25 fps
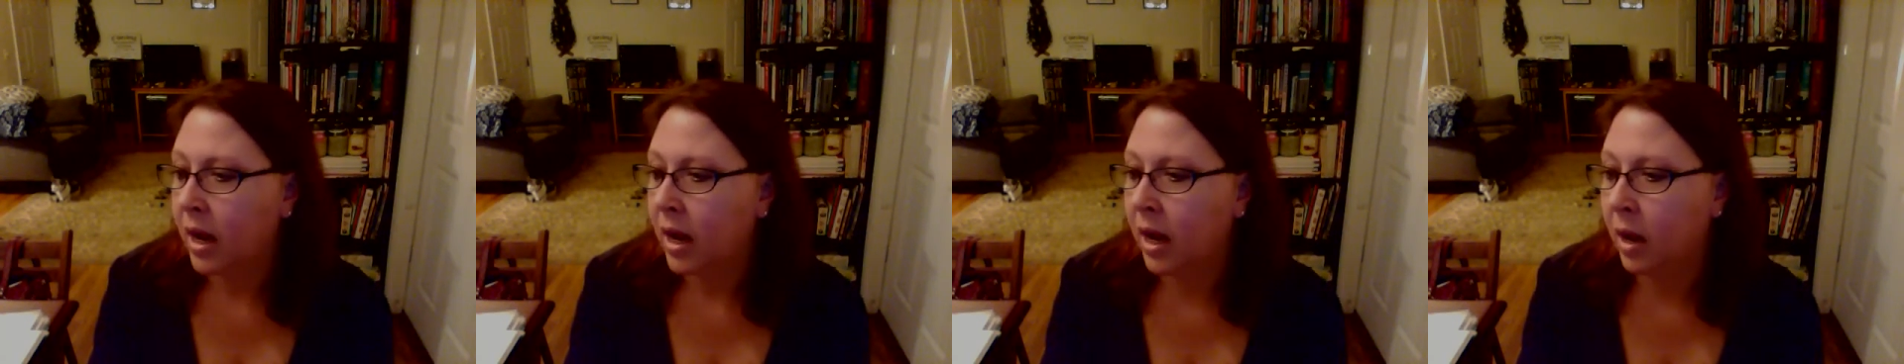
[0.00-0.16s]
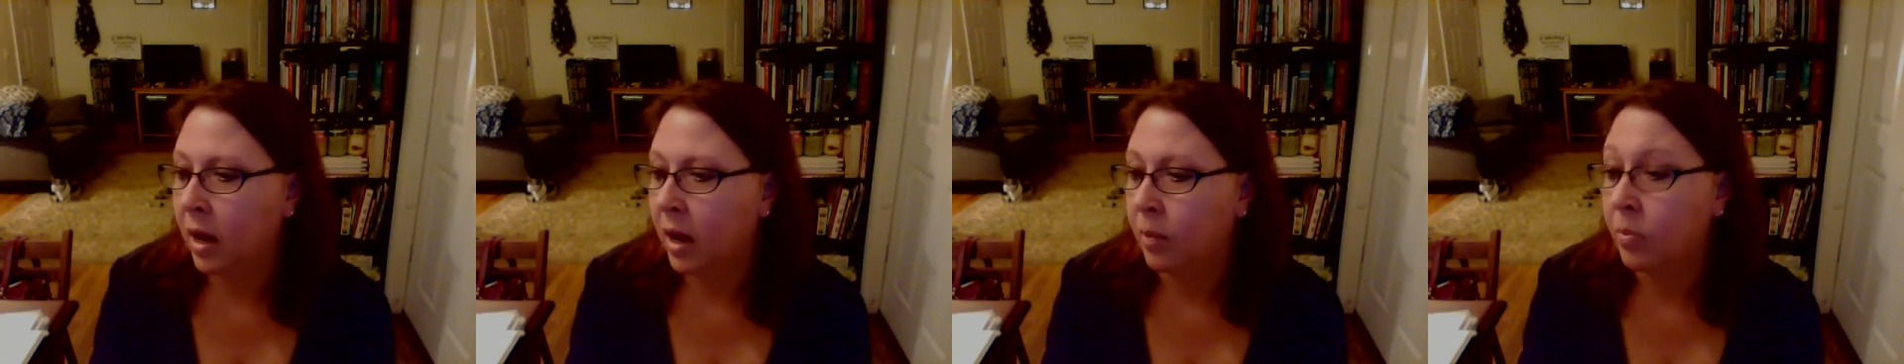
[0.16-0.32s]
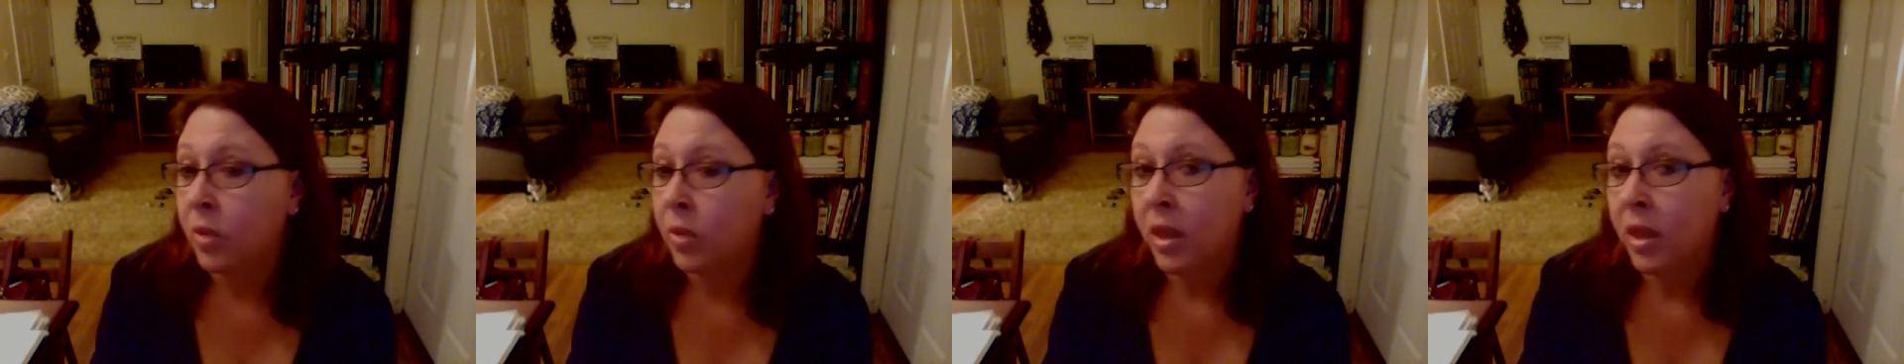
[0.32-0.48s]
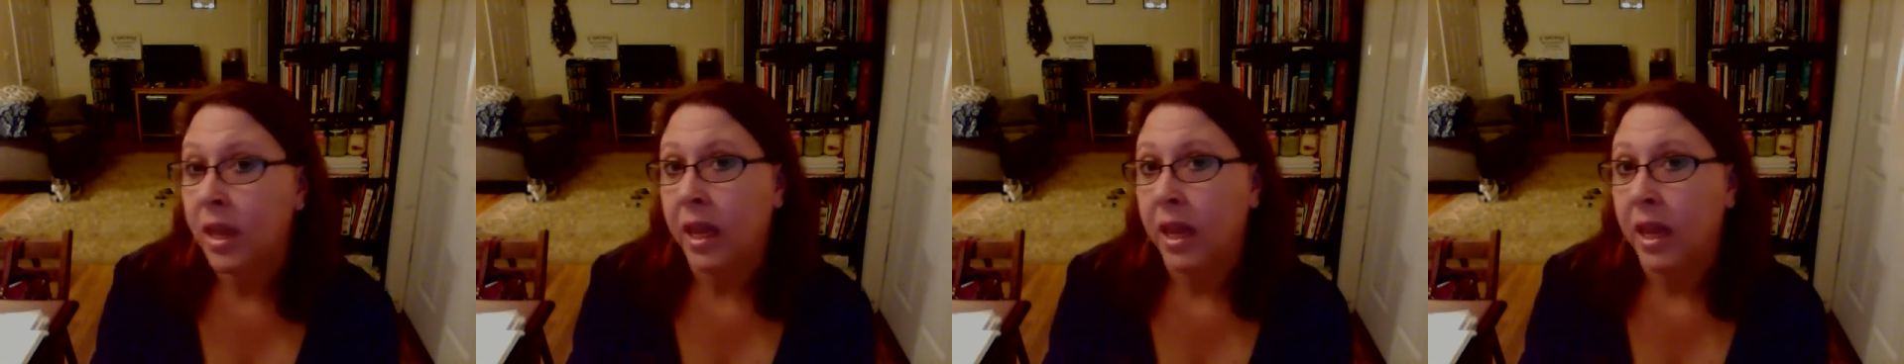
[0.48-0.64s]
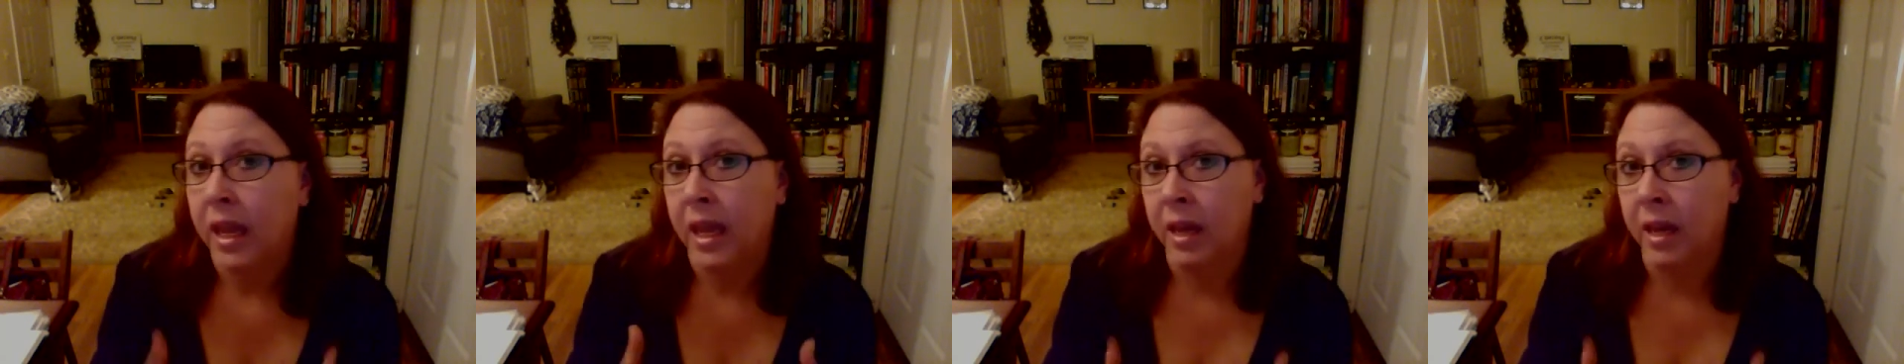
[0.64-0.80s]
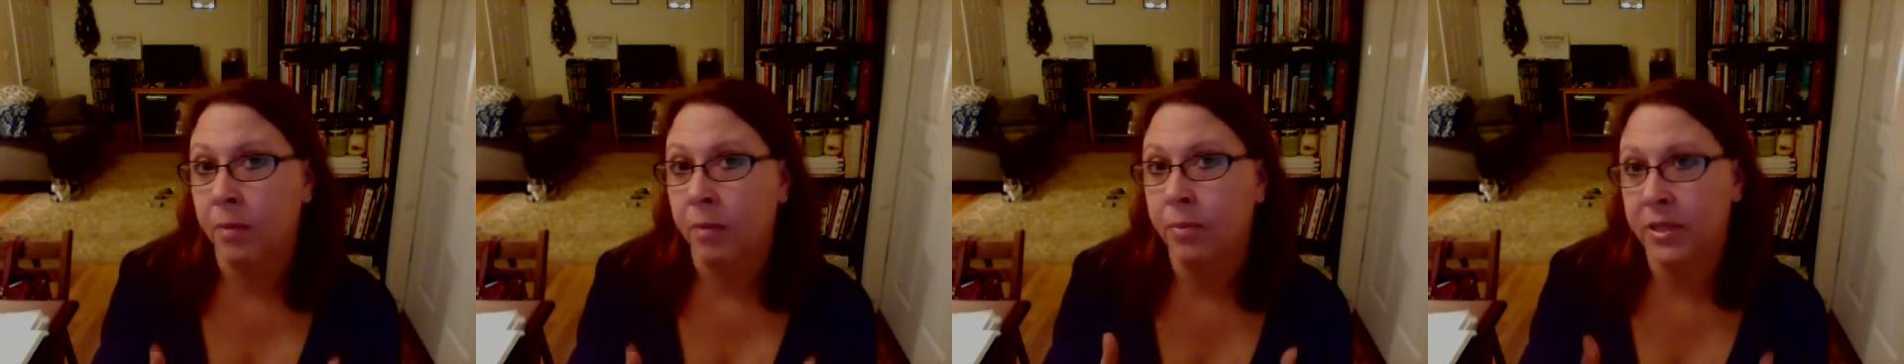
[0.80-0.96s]

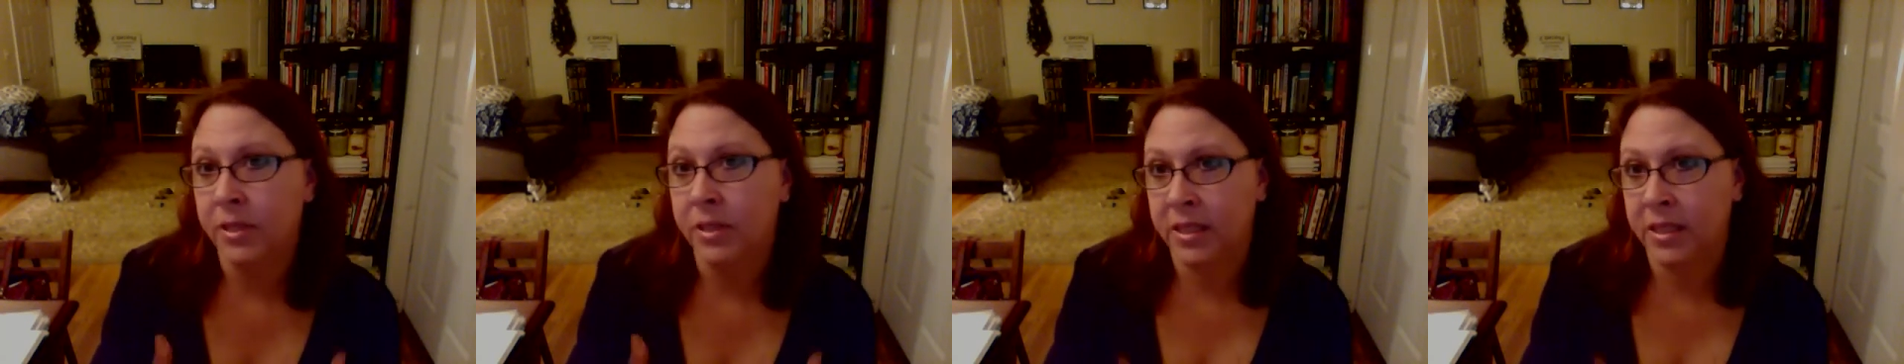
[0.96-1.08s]
In